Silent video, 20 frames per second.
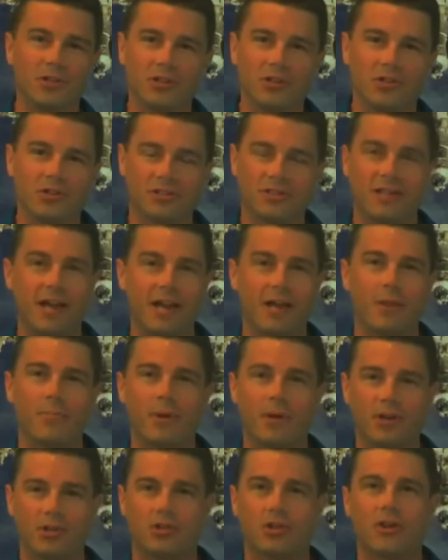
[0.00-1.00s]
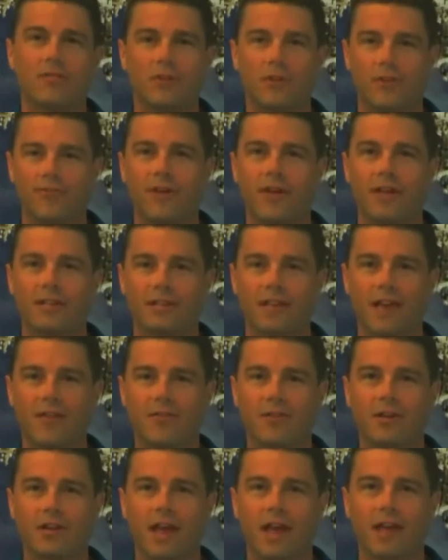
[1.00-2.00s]
to just take a picture of your face
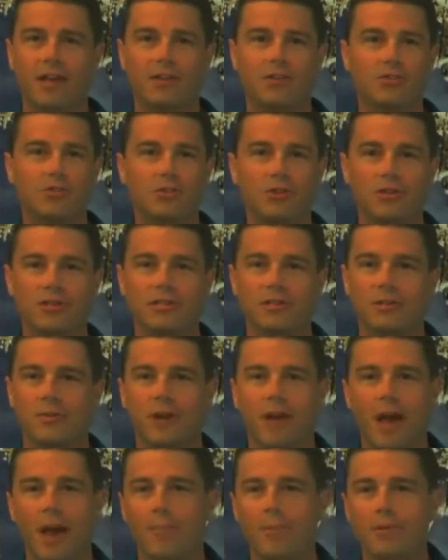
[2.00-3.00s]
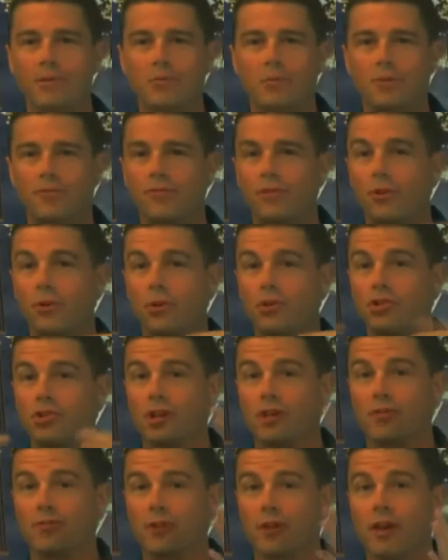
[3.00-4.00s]
every day so you can see what happens with fluid
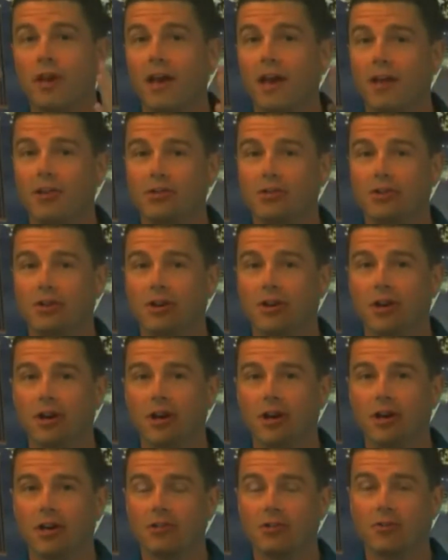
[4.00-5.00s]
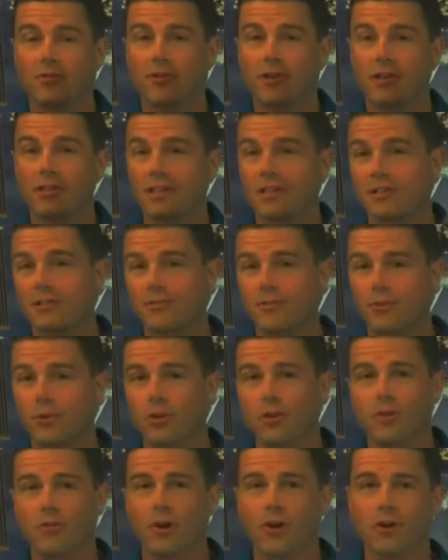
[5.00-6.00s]
shift as your as your face gets
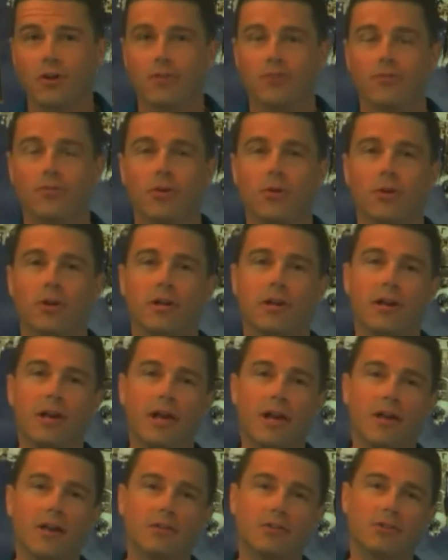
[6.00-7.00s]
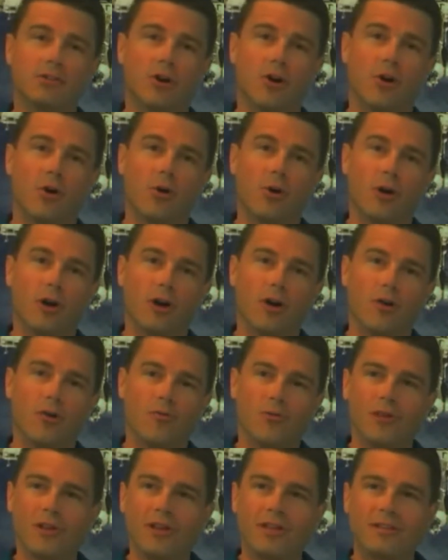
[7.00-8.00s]
full of all your fluid. So
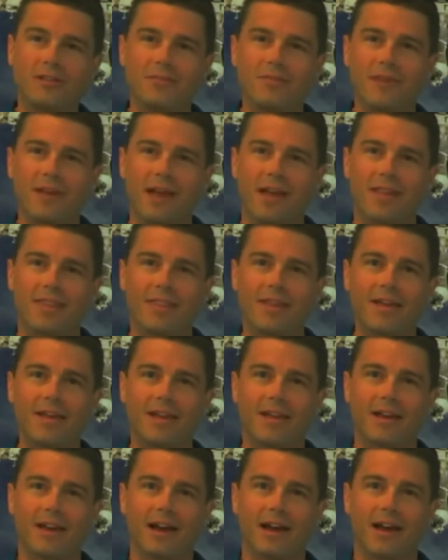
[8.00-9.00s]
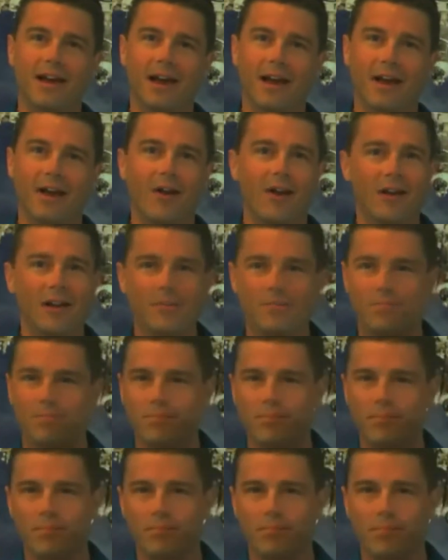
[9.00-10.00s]
really, to me, I think uh, I already
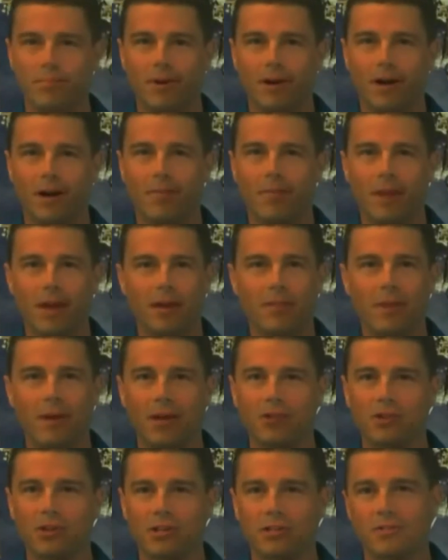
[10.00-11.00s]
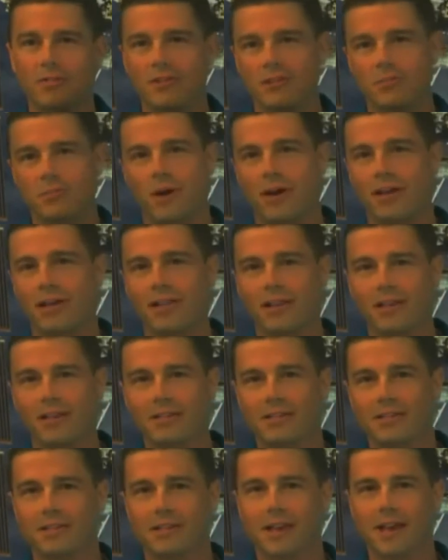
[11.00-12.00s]
uh, made a matrix of this bucket
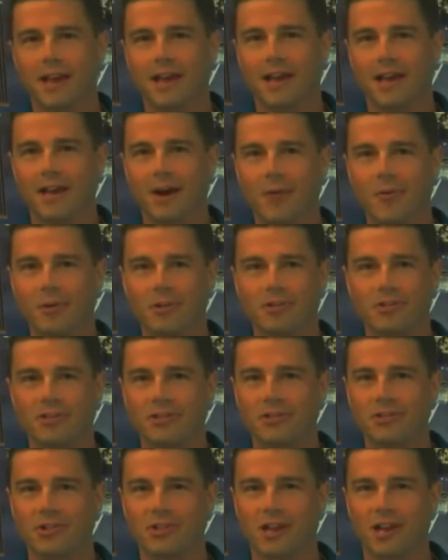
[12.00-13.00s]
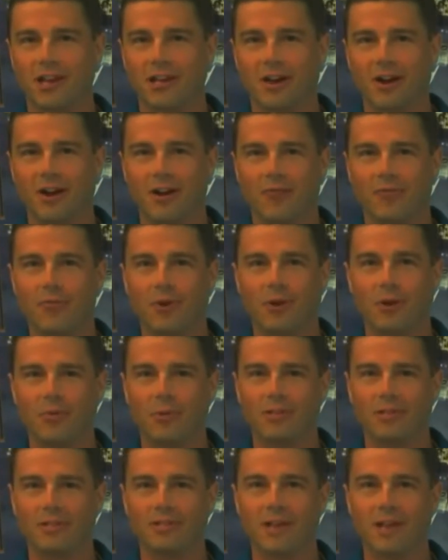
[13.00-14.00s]
list, and I want to just start checking it off one,
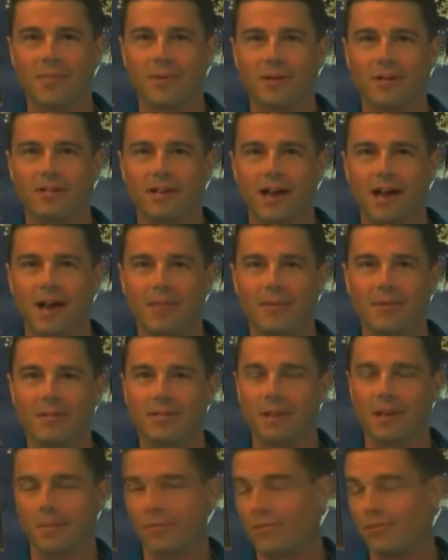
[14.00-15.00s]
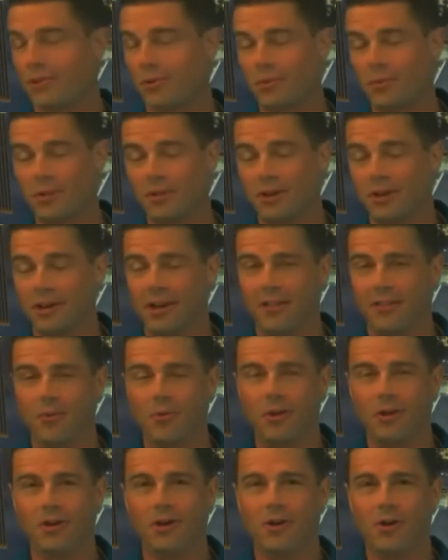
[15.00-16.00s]
one step at a time. And some of it will be looking out the
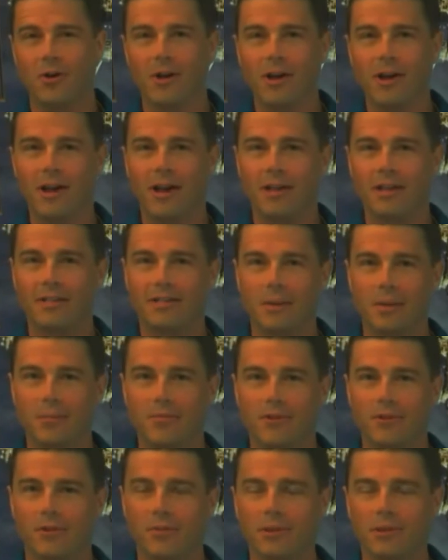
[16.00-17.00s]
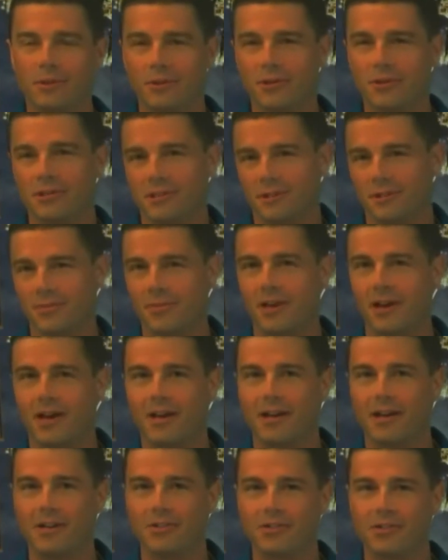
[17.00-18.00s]
window, and some of it will be doing some
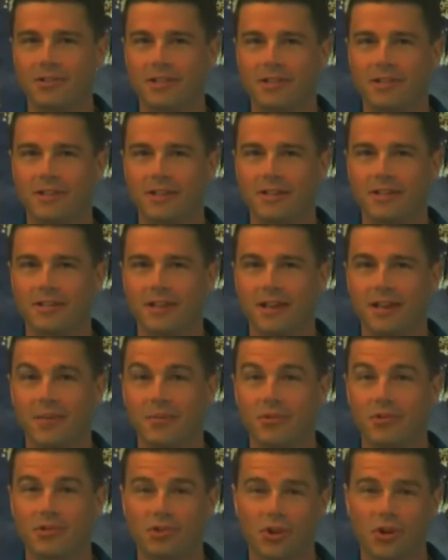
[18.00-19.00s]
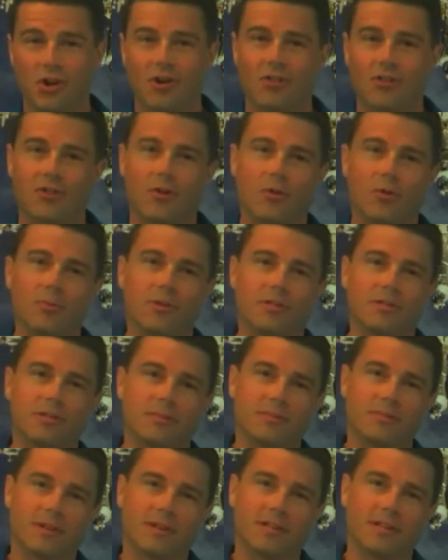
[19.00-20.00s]
kind of interesting things. And I'm sure there will be
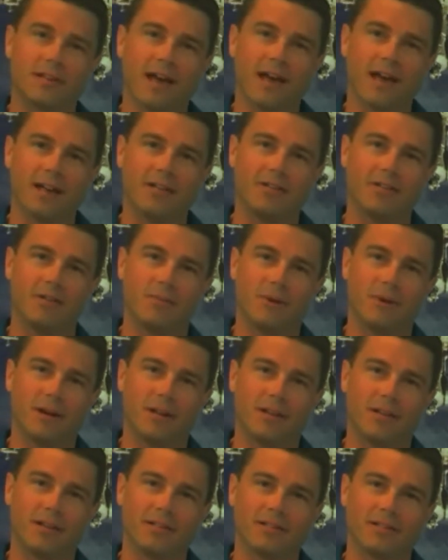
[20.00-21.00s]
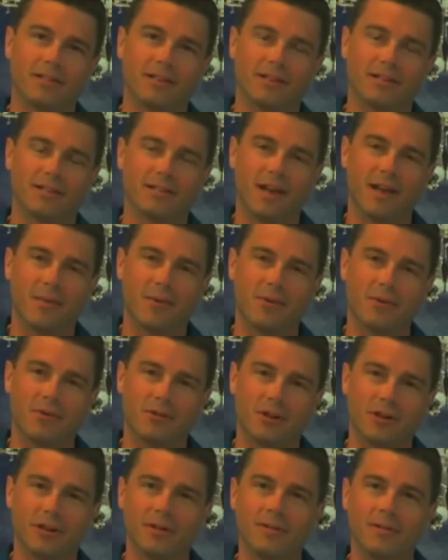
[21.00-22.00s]
some things added to the bucket list as time
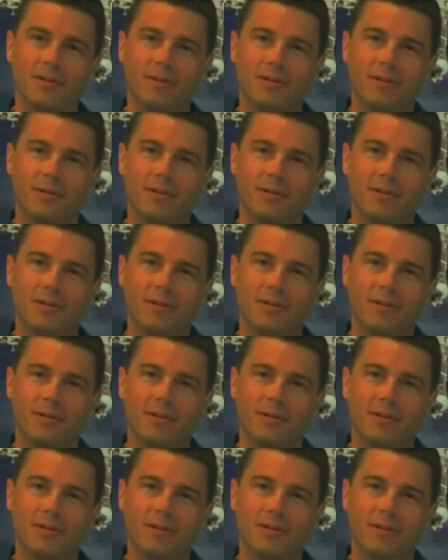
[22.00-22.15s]
goes on.